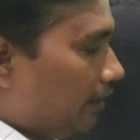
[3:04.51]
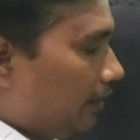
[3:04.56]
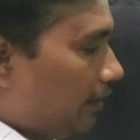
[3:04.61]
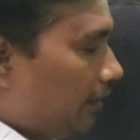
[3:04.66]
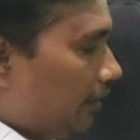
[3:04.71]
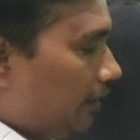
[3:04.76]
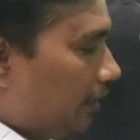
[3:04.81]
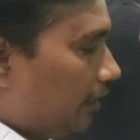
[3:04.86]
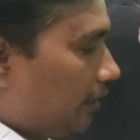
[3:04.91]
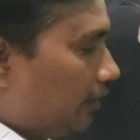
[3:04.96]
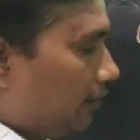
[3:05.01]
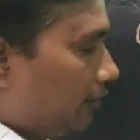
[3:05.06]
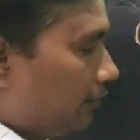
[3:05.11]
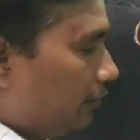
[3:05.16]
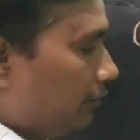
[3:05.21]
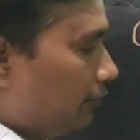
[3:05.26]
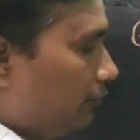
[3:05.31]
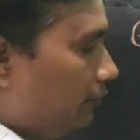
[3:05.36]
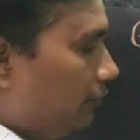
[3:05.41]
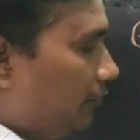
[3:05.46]
Here,
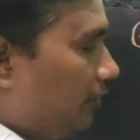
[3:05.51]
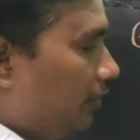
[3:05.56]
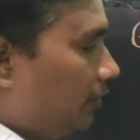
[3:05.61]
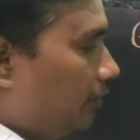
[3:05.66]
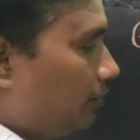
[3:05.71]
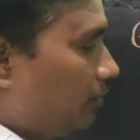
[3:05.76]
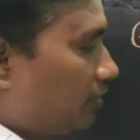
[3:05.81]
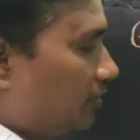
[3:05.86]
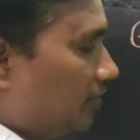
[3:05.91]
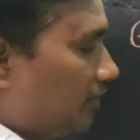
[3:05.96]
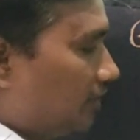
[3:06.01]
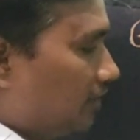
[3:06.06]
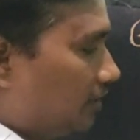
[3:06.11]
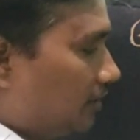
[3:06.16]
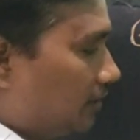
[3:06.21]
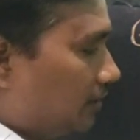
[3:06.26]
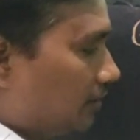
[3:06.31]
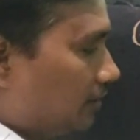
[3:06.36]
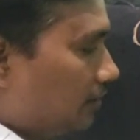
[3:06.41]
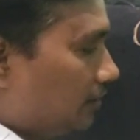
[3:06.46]
V
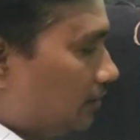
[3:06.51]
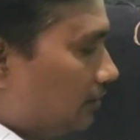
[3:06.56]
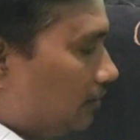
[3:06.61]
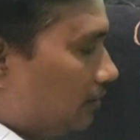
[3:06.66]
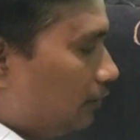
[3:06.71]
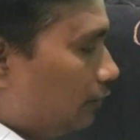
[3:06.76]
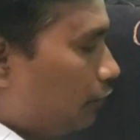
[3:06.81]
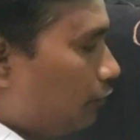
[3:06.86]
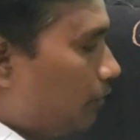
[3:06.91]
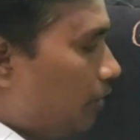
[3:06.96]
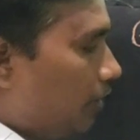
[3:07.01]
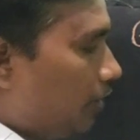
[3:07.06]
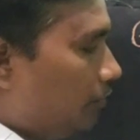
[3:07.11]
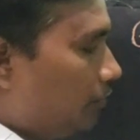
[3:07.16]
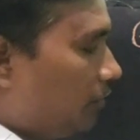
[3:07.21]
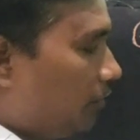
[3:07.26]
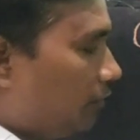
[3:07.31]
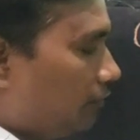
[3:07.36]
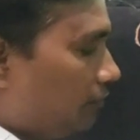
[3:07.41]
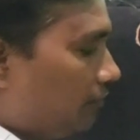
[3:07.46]
represents
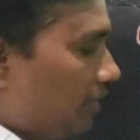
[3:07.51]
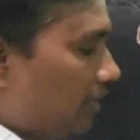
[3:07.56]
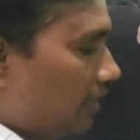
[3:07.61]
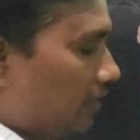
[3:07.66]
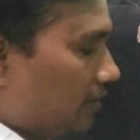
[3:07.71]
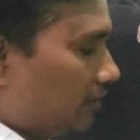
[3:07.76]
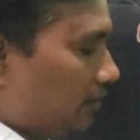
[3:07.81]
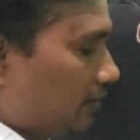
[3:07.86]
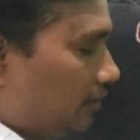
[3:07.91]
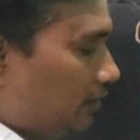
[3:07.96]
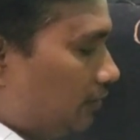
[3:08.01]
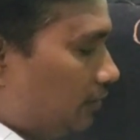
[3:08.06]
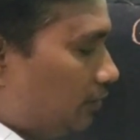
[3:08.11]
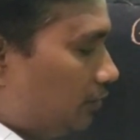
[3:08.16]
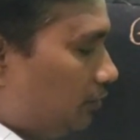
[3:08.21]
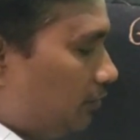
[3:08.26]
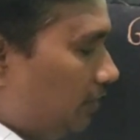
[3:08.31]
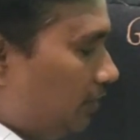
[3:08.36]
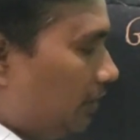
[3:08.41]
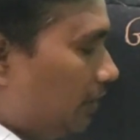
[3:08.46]
volume of gas is
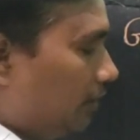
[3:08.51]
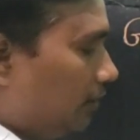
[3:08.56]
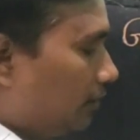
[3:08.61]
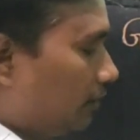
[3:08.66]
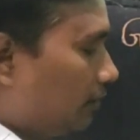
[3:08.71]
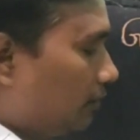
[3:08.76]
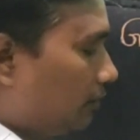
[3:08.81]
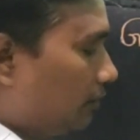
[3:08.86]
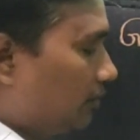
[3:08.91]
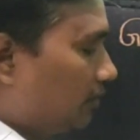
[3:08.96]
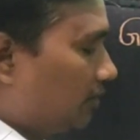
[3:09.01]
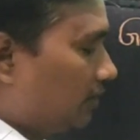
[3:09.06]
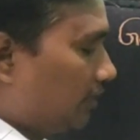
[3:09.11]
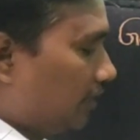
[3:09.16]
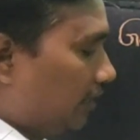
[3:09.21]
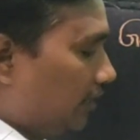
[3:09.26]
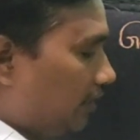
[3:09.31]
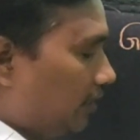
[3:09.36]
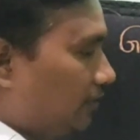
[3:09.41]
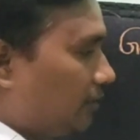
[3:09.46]
to be
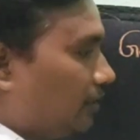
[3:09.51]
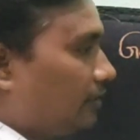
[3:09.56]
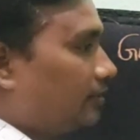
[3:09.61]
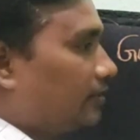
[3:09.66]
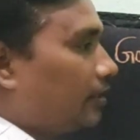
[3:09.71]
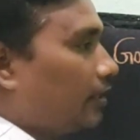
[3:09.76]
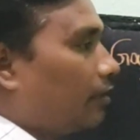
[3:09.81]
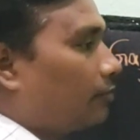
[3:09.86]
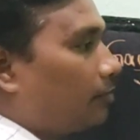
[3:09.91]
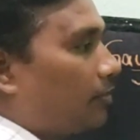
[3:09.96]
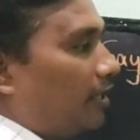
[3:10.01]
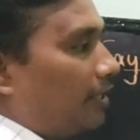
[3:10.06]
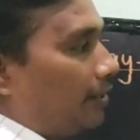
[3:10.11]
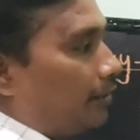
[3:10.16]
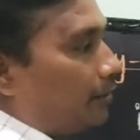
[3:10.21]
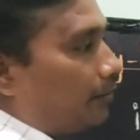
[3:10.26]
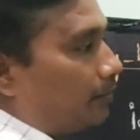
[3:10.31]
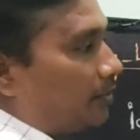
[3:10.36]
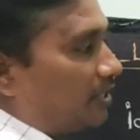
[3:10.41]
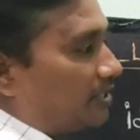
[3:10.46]
constant. This is applied
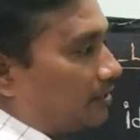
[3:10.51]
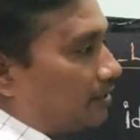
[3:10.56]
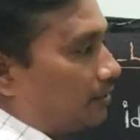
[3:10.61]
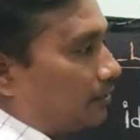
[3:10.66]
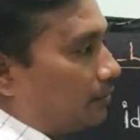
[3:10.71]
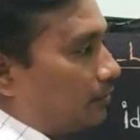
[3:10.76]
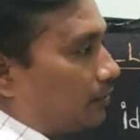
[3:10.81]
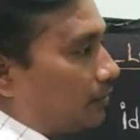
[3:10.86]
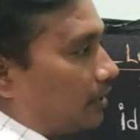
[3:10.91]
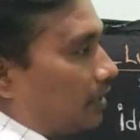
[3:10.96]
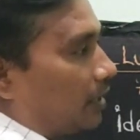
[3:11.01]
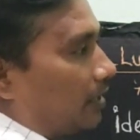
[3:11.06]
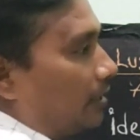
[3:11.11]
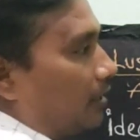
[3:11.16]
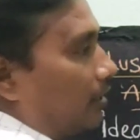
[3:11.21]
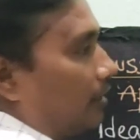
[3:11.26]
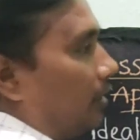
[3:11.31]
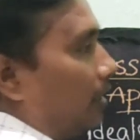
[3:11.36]
to pressure cooker.